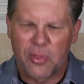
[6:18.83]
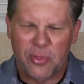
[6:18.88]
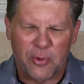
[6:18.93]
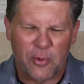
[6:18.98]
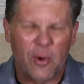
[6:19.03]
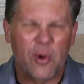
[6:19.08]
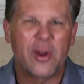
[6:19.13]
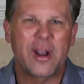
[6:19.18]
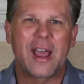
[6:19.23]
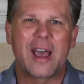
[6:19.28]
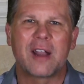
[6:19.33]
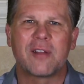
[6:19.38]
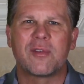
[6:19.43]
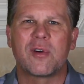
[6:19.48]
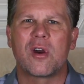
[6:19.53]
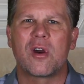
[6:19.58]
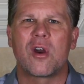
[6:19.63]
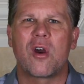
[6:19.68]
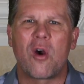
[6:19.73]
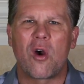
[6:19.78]
throw it out of
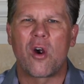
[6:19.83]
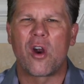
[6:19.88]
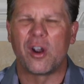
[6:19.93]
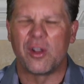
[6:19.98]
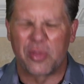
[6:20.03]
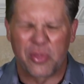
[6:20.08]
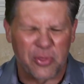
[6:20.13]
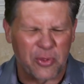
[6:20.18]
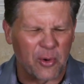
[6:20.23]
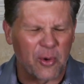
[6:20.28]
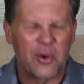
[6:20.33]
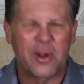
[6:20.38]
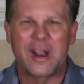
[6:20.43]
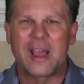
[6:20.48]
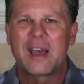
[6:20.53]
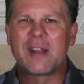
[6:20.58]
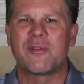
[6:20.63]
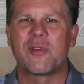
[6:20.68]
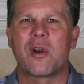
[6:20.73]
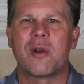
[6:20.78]
our heart, throw it
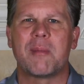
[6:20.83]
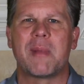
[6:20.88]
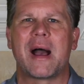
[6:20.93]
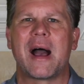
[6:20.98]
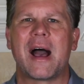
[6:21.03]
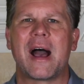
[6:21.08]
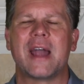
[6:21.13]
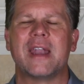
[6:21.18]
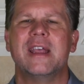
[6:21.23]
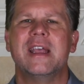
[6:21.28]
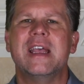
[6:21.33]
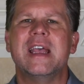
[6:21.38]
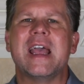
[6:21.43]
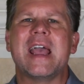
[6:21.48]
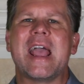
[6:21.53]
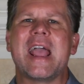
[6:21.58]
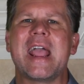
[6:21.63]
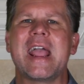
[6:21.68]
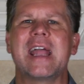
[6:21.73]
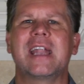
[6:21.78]
out of our mind,
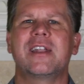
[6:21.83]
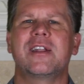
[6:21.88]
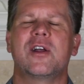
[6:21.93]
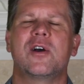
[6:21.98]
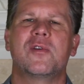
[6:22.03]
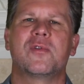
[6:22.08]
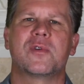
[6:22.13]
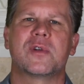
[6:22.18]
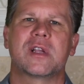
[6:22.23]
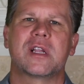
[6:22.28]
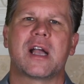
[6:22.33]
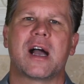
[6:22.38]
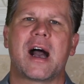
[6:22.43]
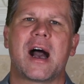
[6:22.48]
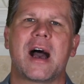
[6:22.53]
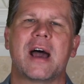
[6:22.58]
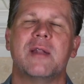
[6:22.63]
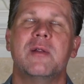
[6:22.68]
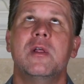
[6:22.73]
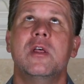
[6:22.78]
hand it over to
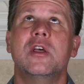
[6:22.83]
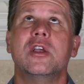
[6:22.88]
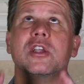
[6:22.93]
God.